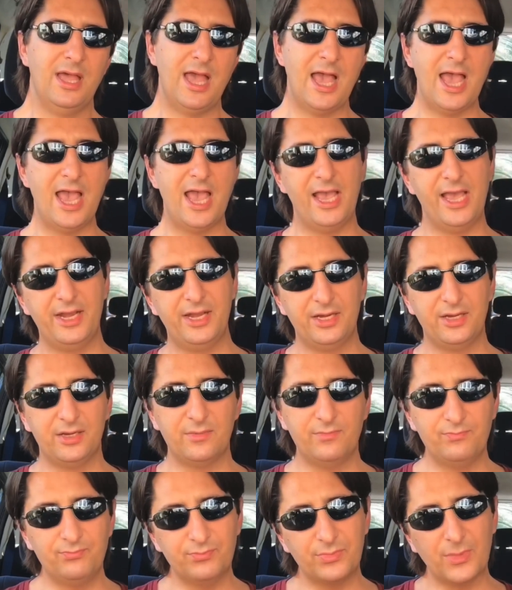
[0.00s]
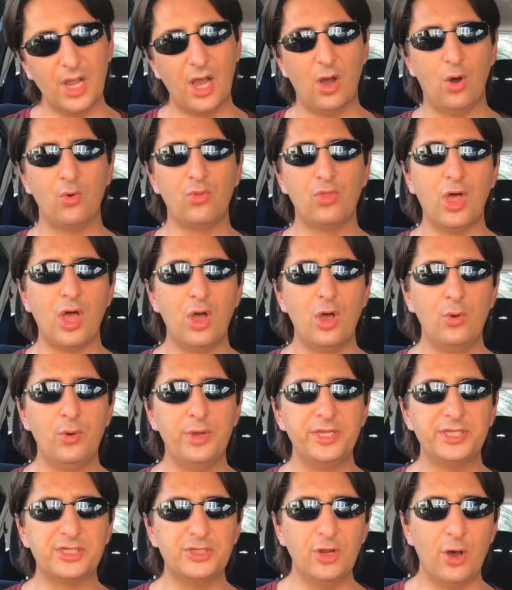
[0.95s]
And
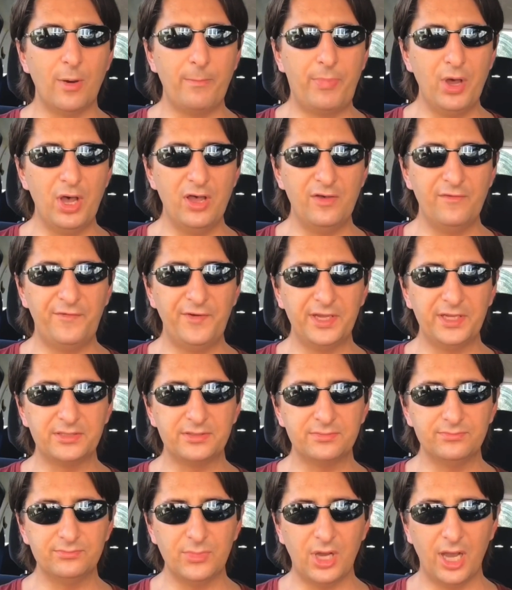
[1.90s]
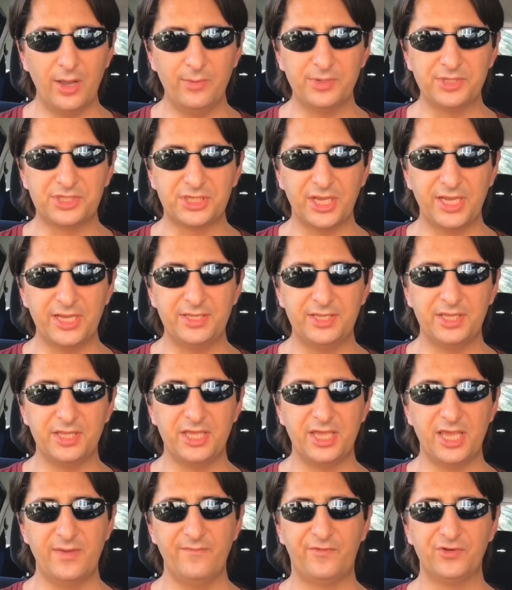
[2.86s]
although it's not perfect, I would say that
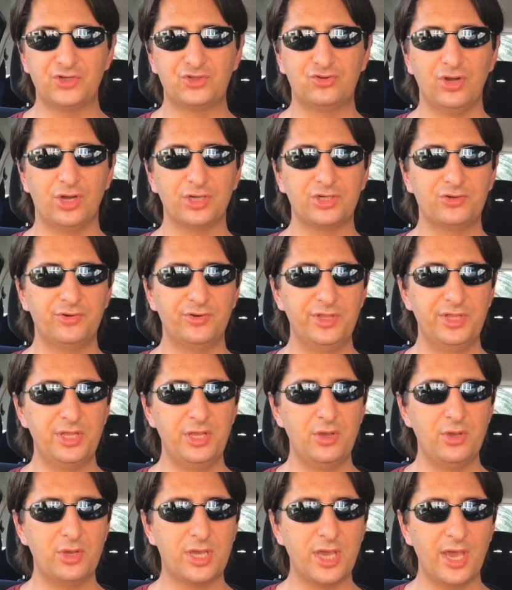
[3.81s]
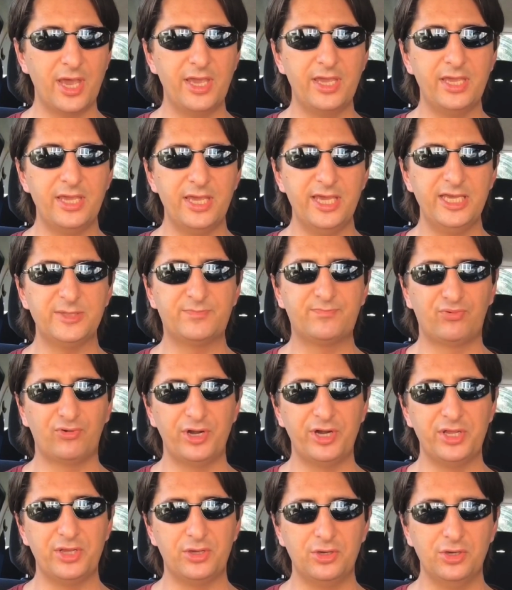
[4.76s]
the infrastructure in the U K is
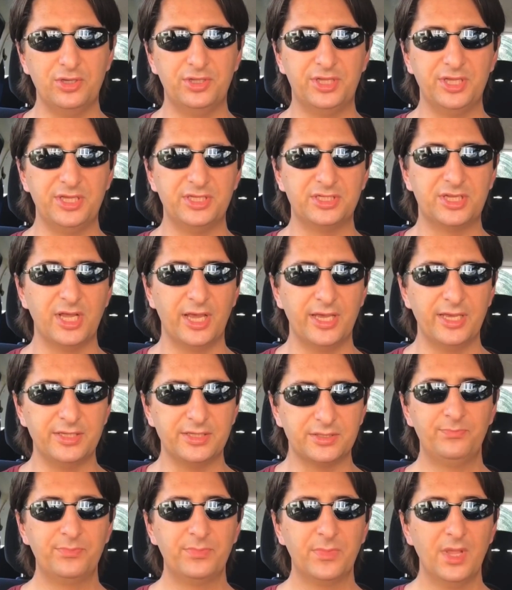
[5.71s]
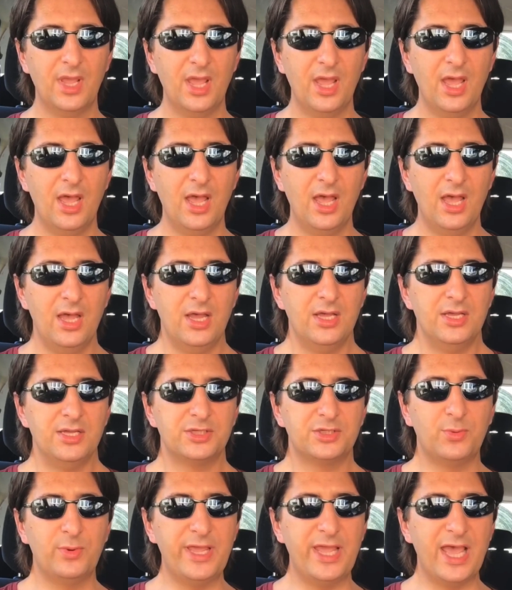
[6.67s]
pretty good these days.
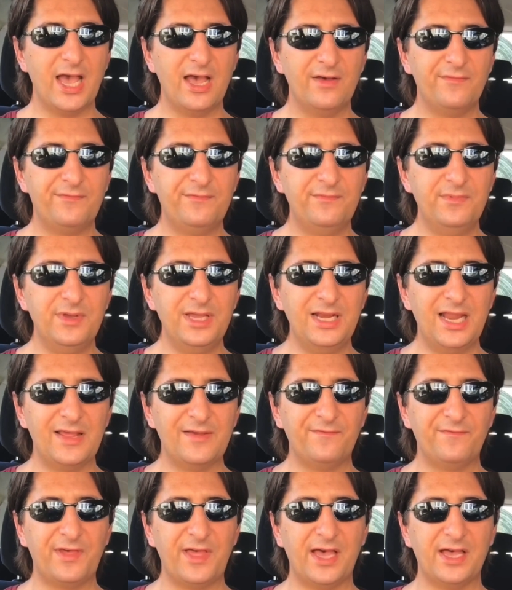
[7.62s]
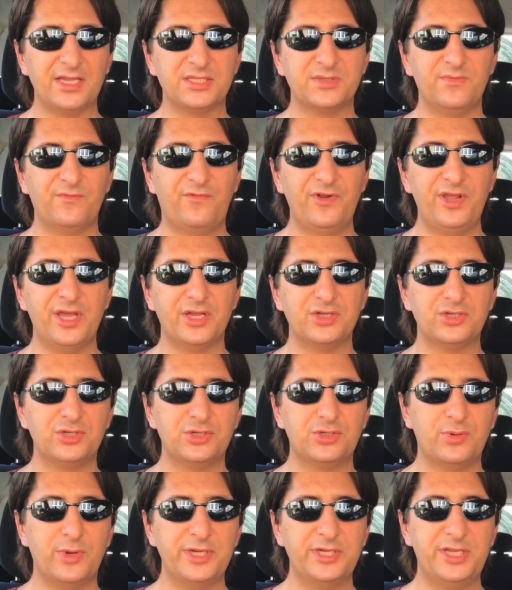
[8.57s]
So we have eleven thousand three
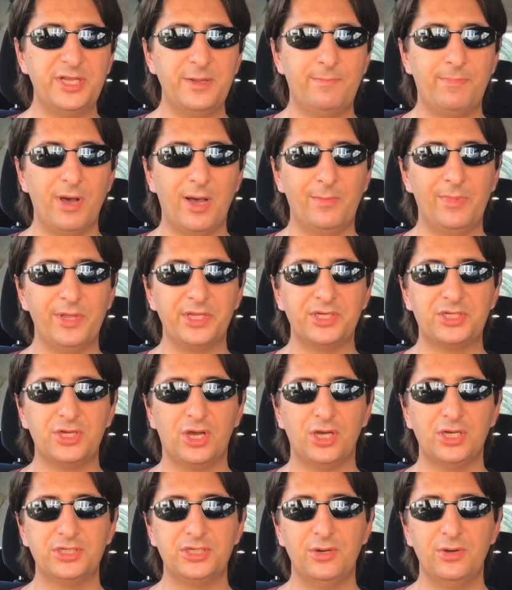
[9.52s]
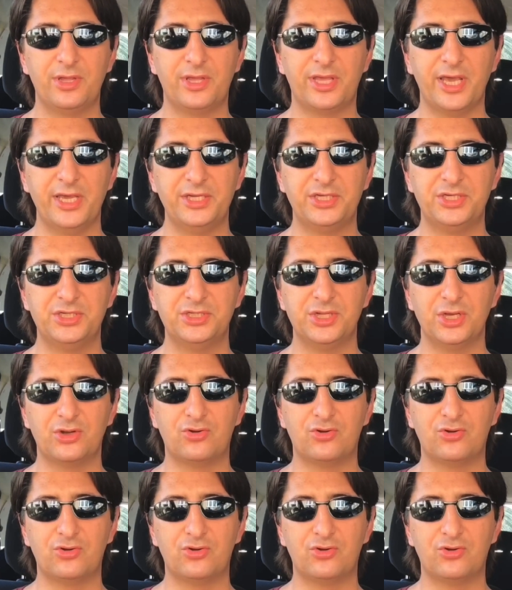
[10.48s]
hundred twenty public charging locations